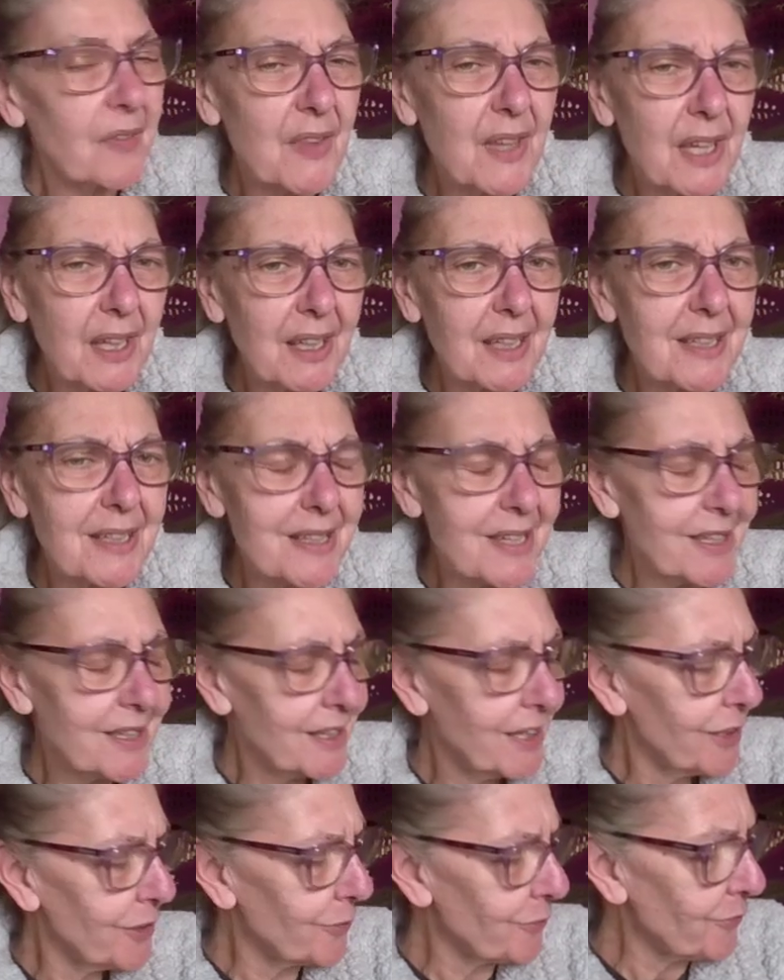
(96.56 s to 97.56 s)
think I said
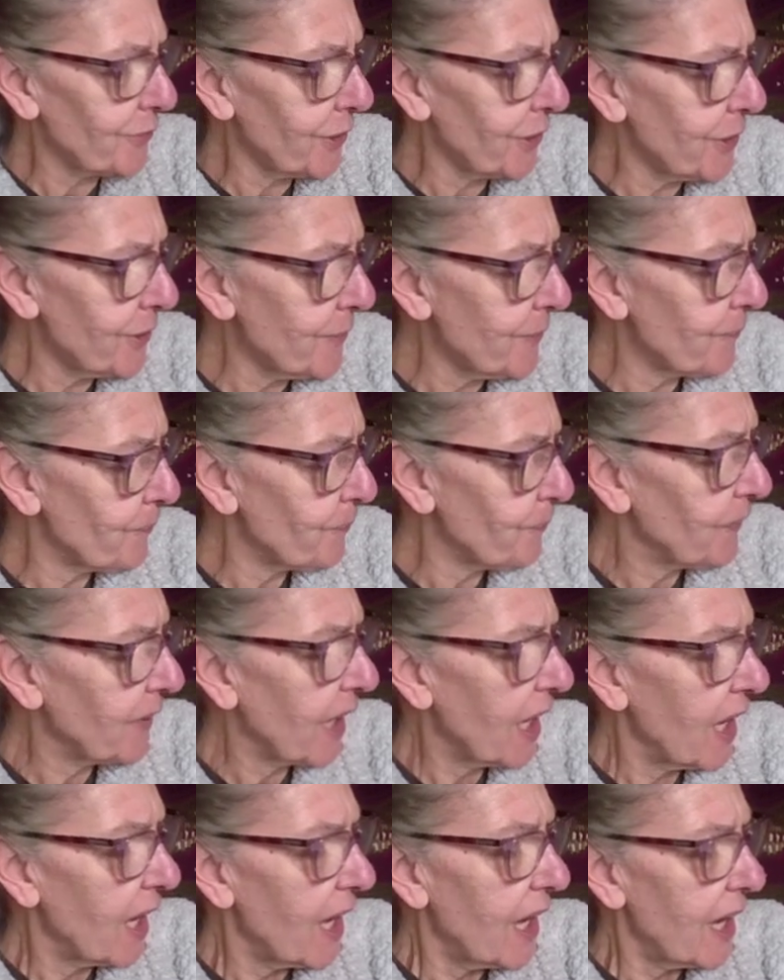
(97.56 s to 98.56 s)
that right.
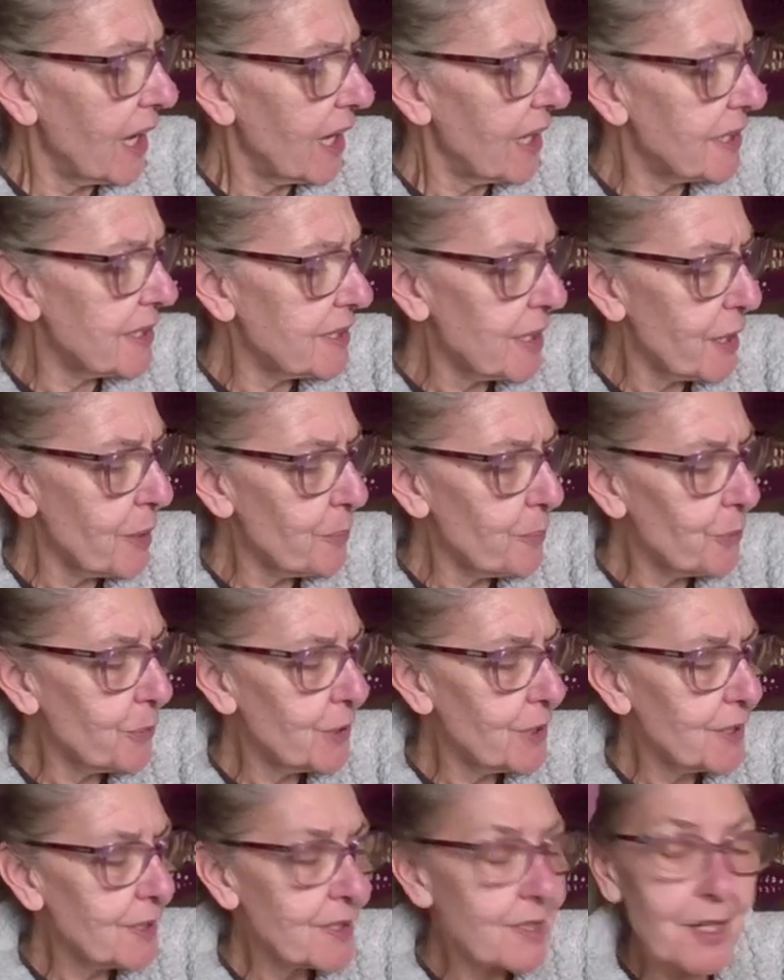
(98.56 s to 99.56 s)
A
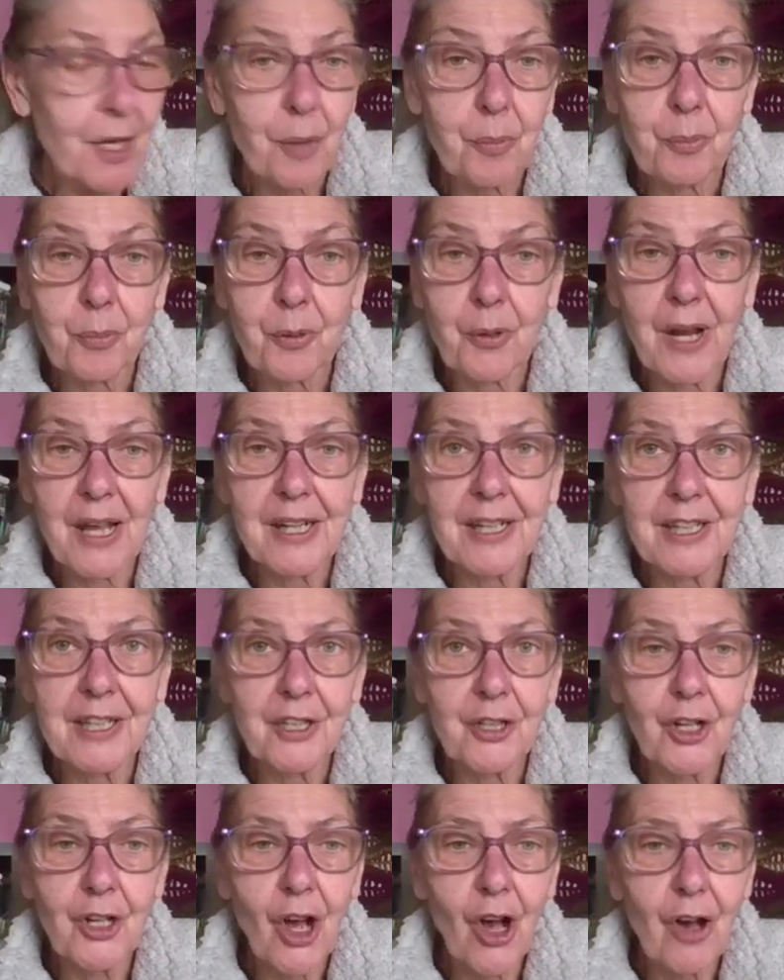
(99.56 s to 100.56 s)
Temperance
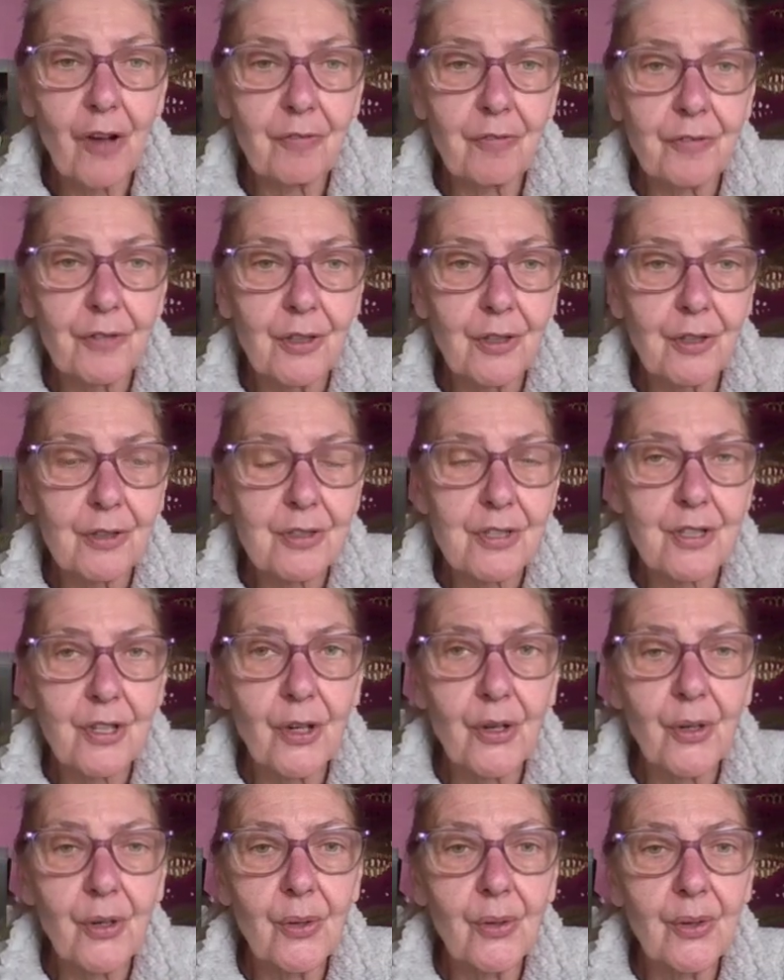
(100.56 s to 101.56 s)
Brennan novel.
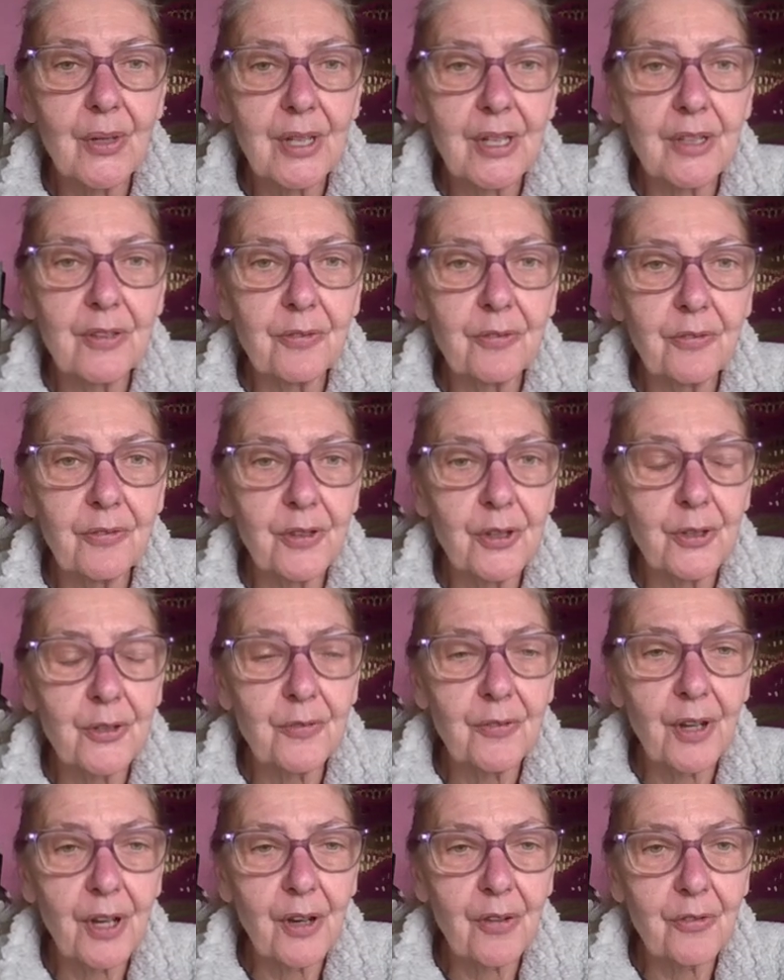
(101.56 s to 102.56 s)
So if
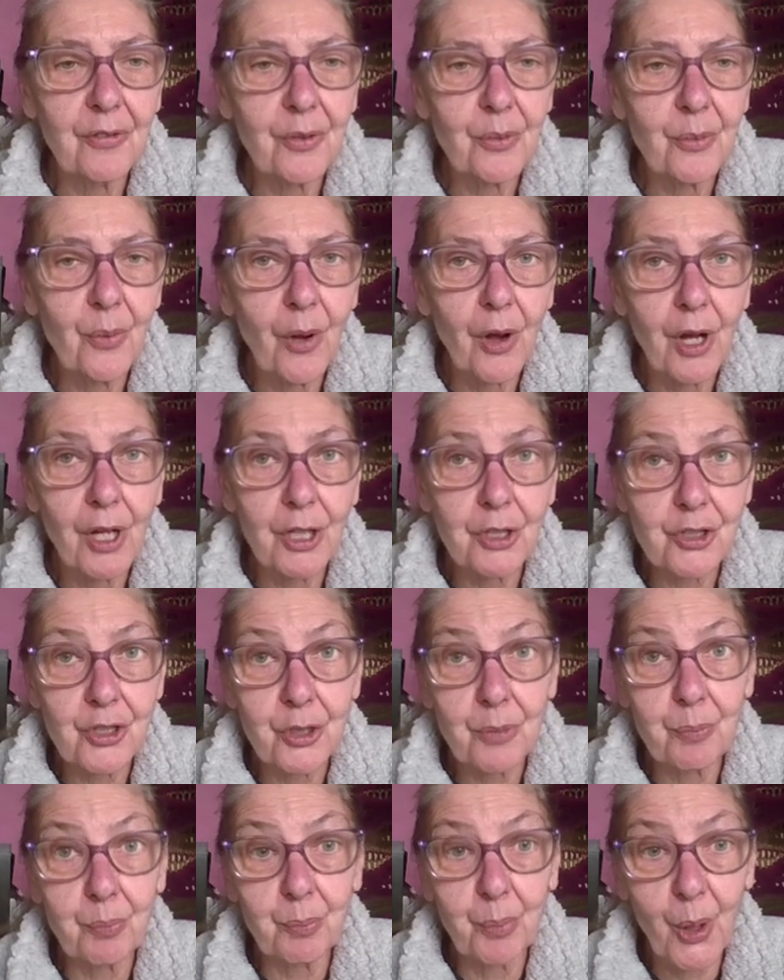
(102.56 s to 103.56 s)
you've ever watched
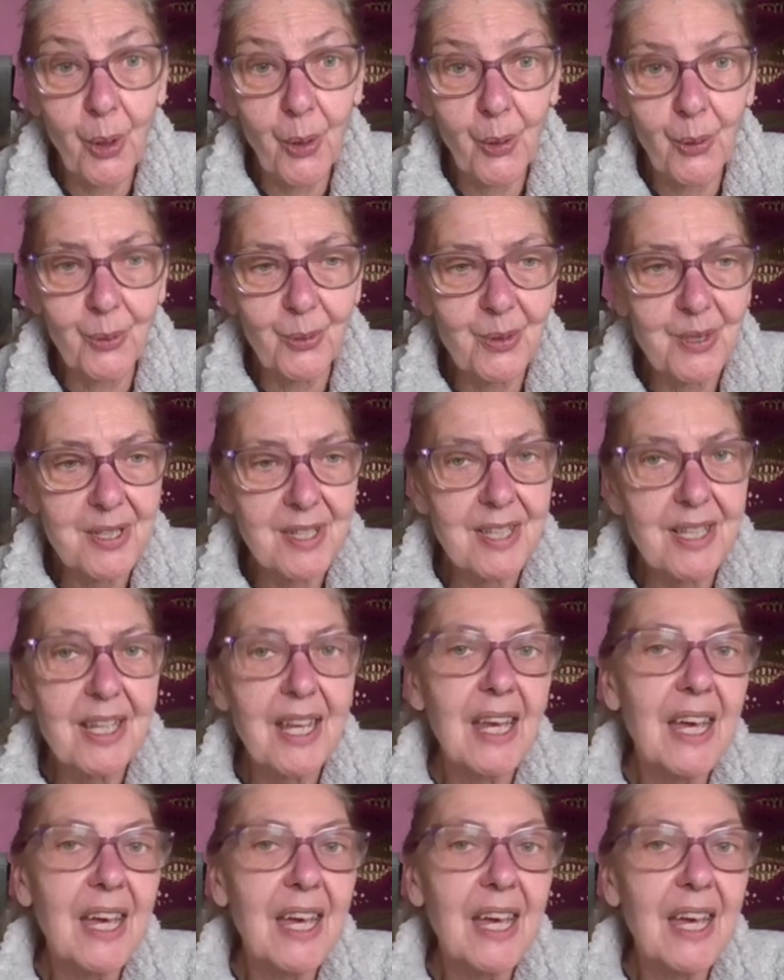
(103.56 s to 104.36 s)
Bones,